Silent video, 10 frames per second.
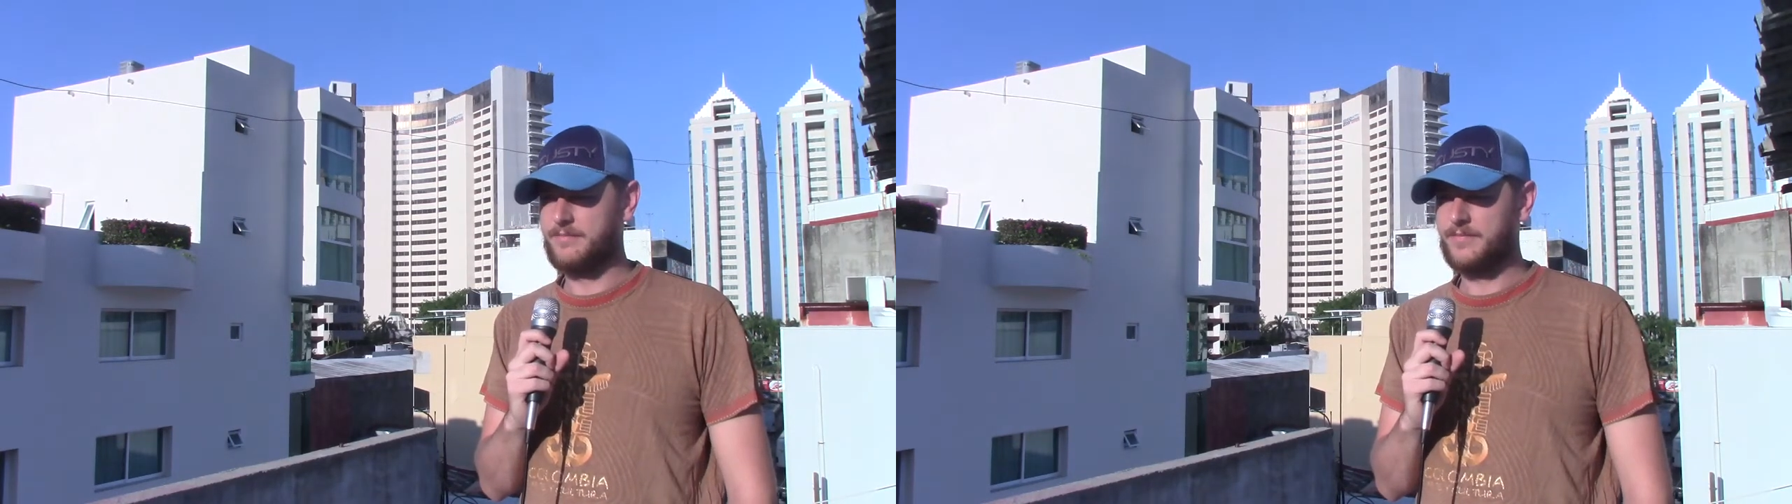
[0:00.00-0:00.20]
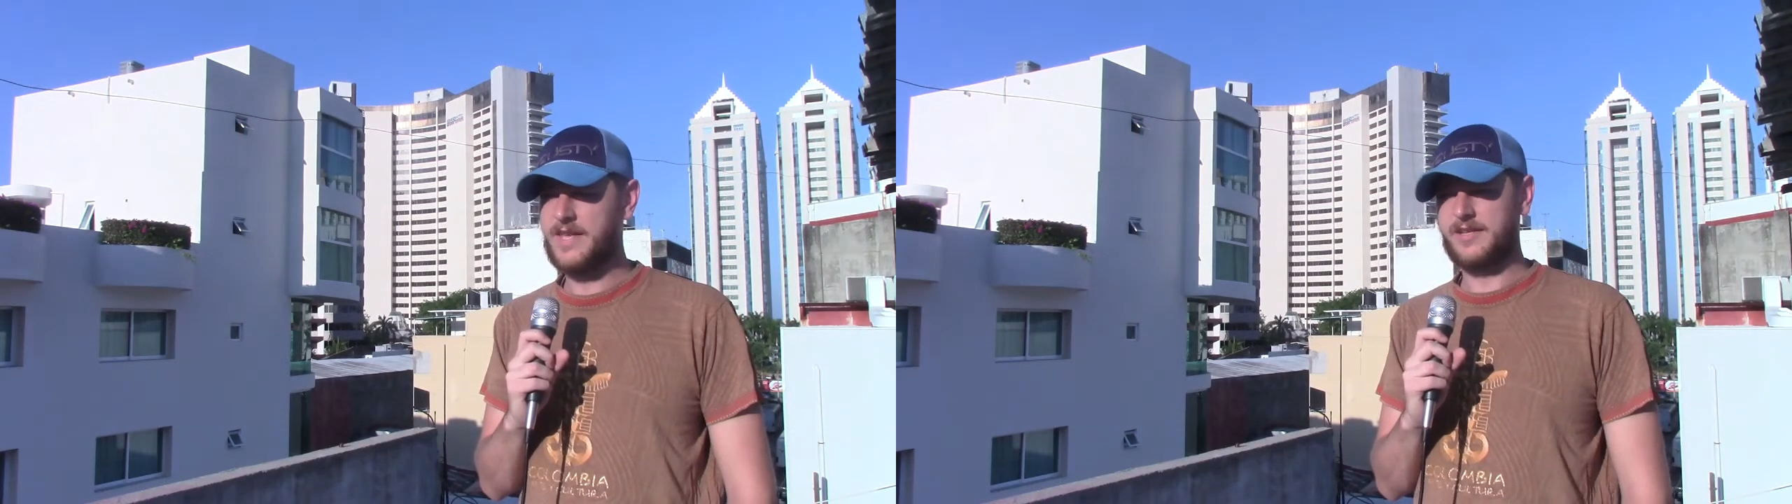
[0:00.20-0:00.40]

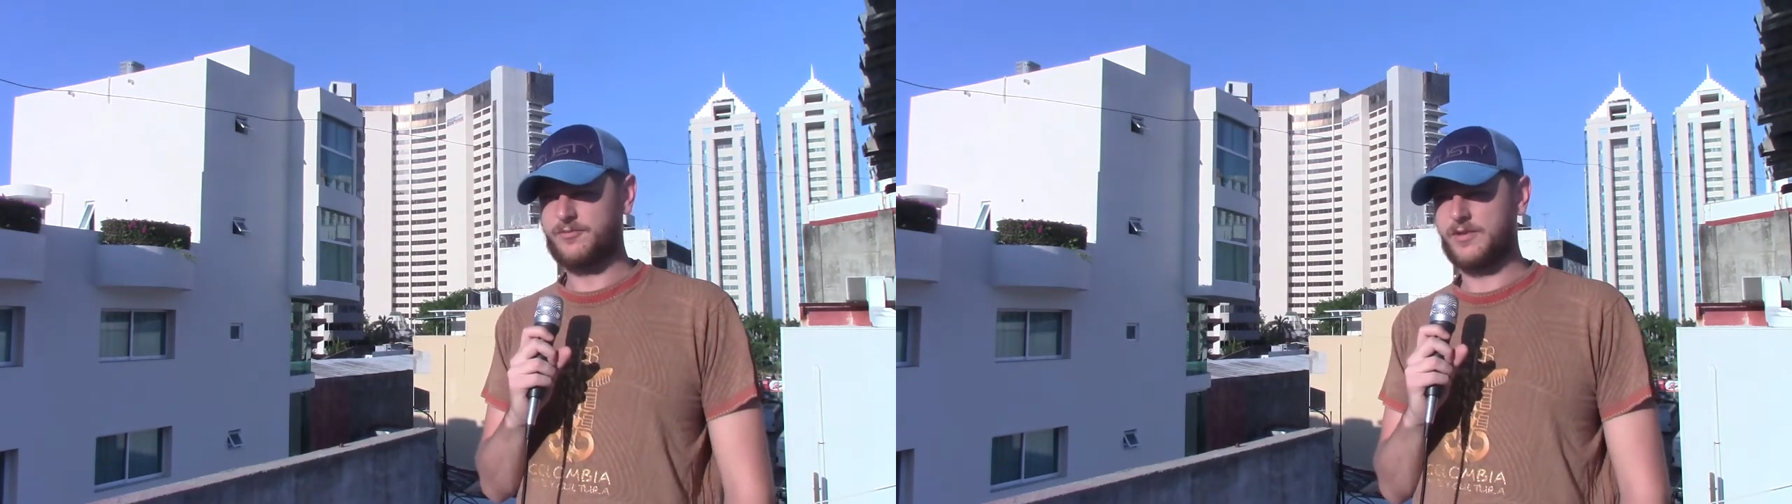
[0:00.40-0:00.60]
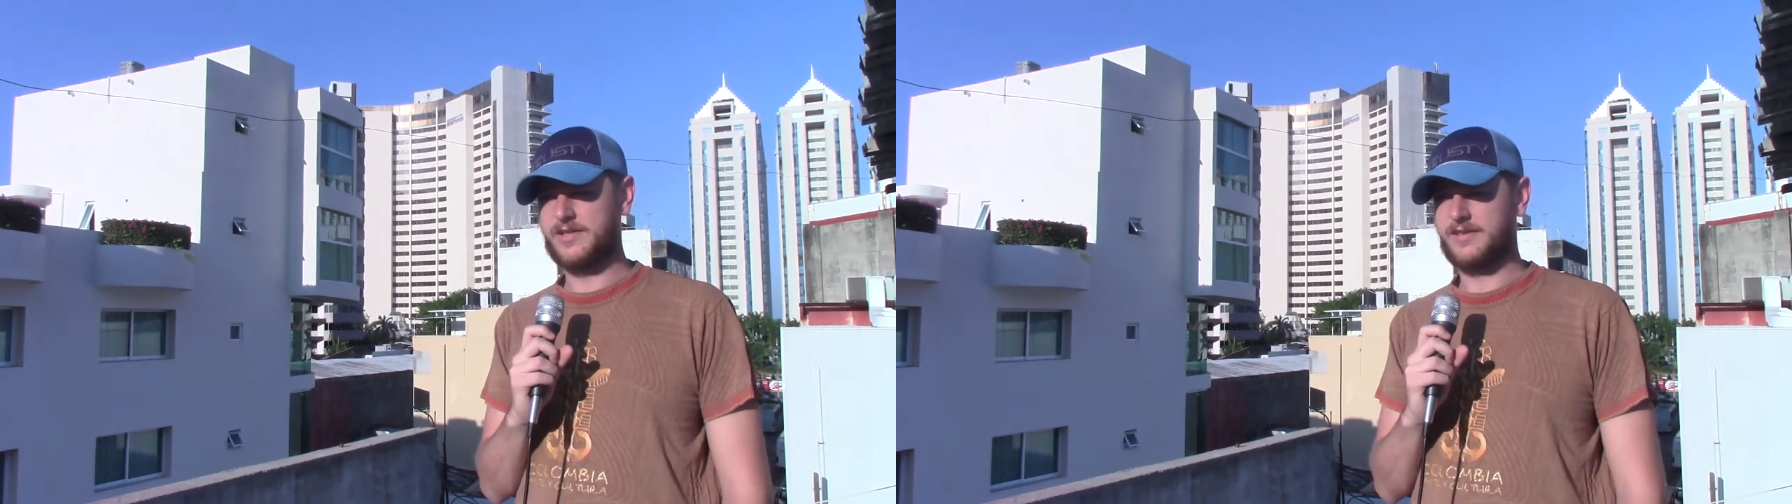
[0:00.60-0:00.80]

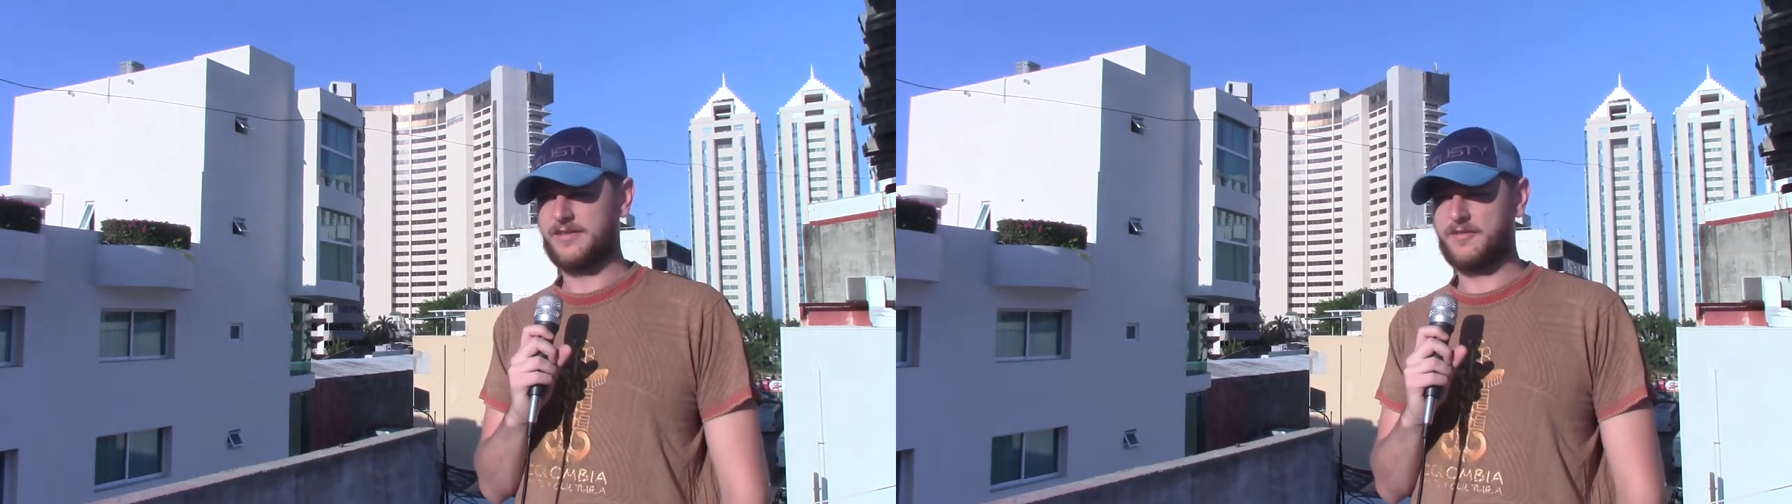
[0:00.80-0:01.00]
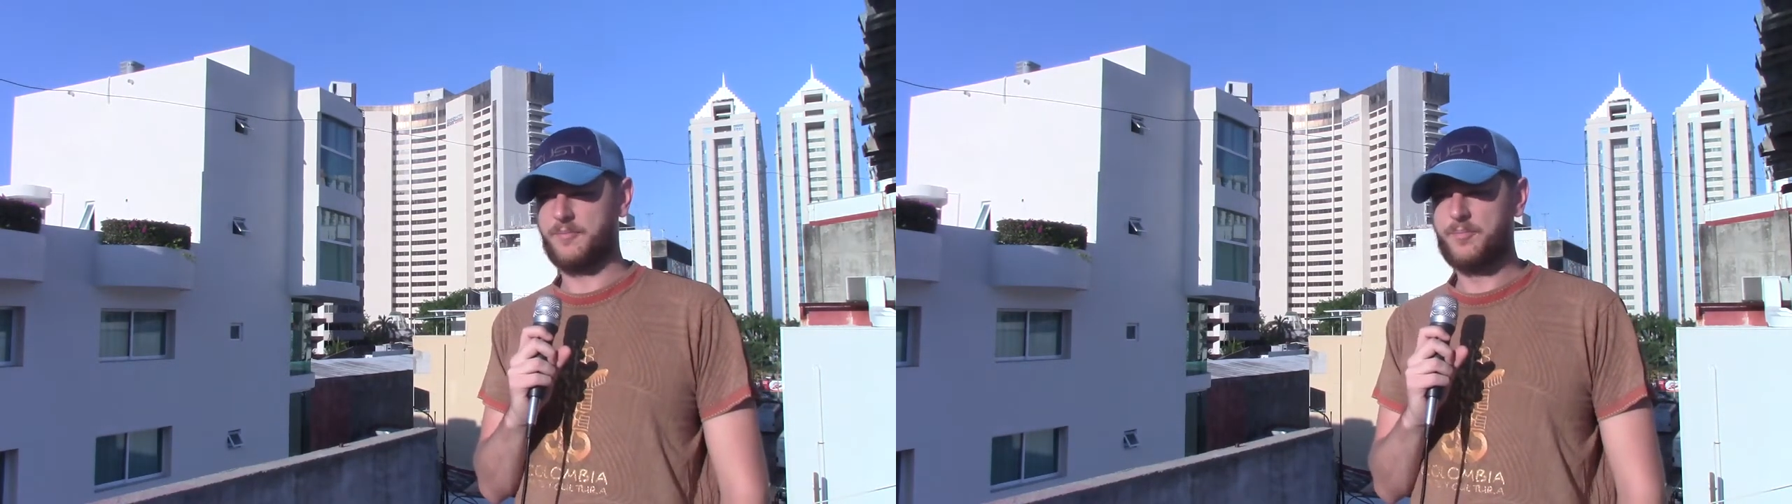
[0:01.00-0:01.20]
this was
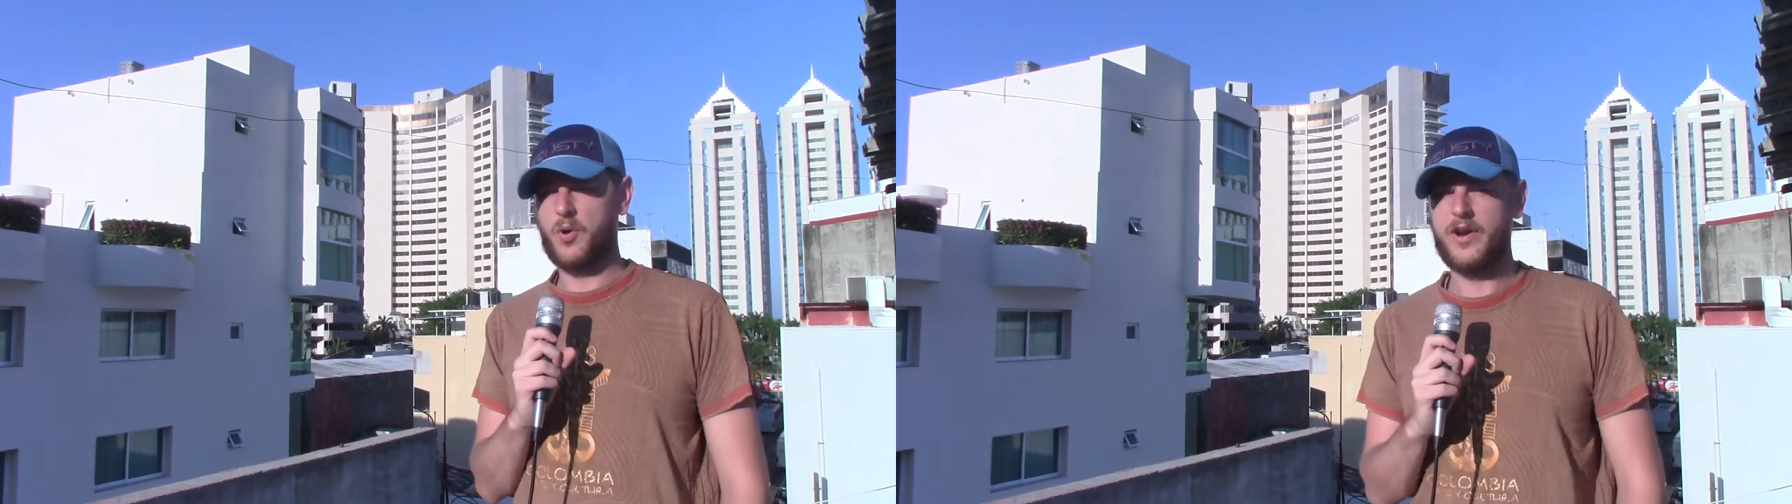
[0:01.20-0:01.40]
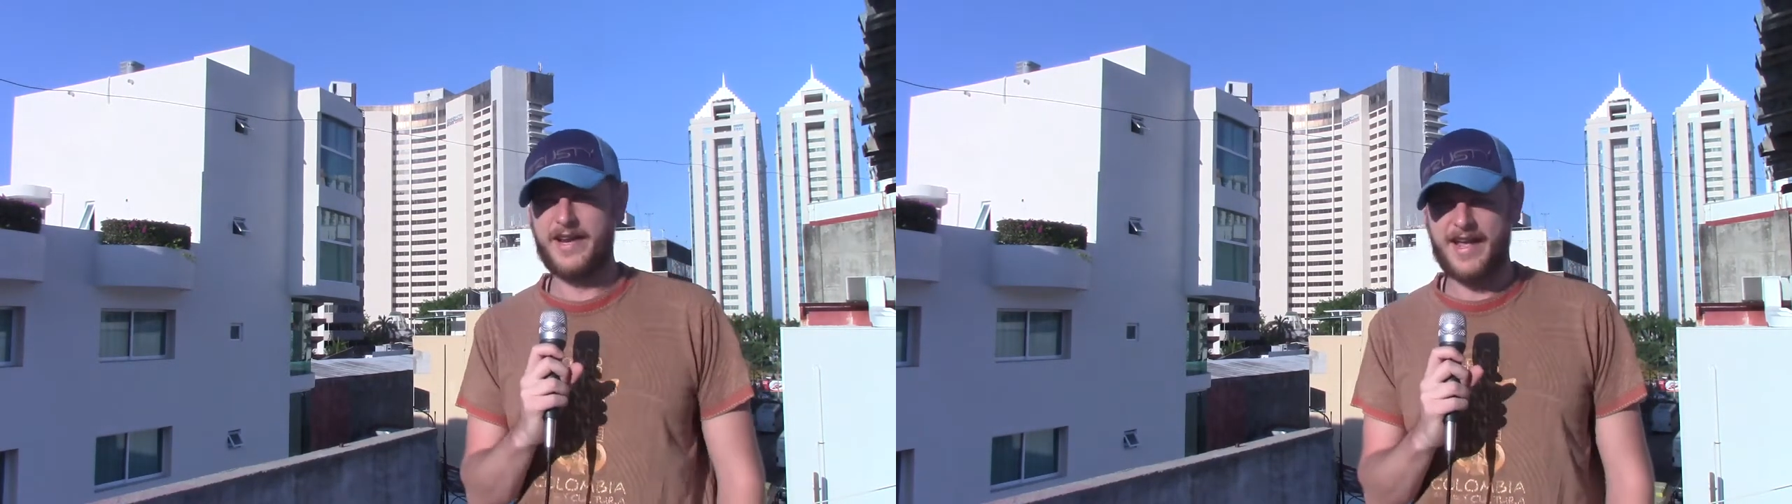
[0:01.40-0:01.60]

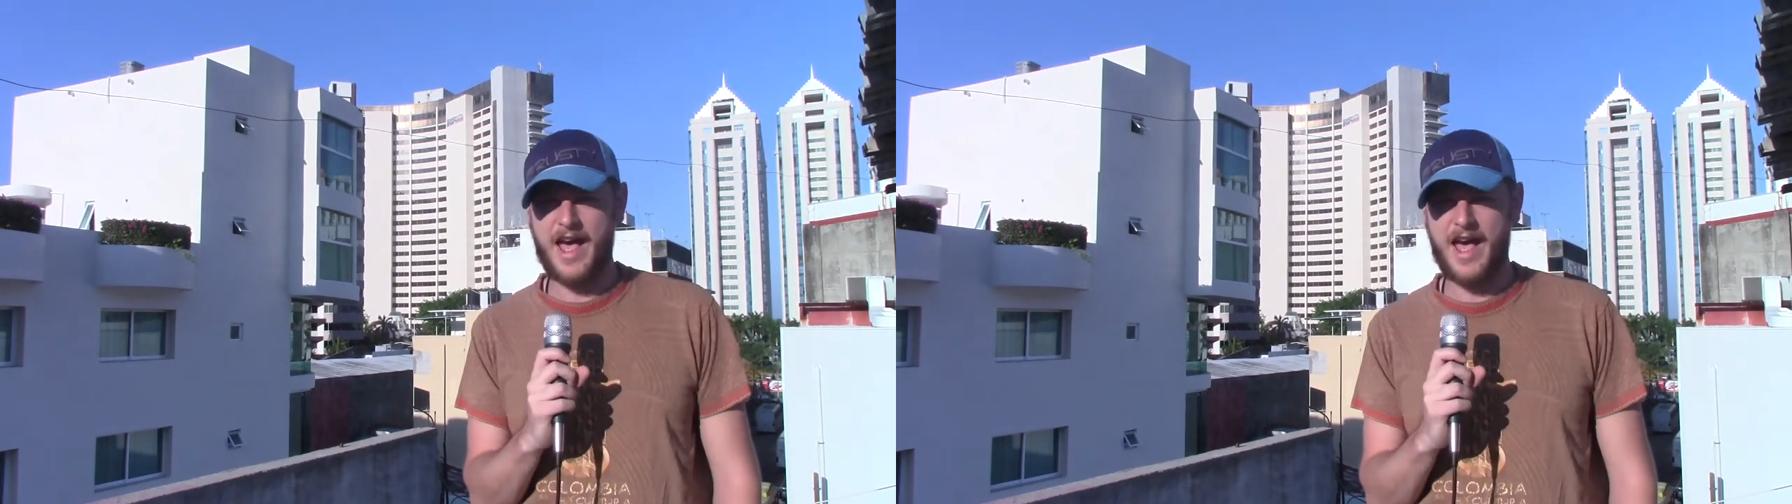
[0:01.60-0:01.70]
pointing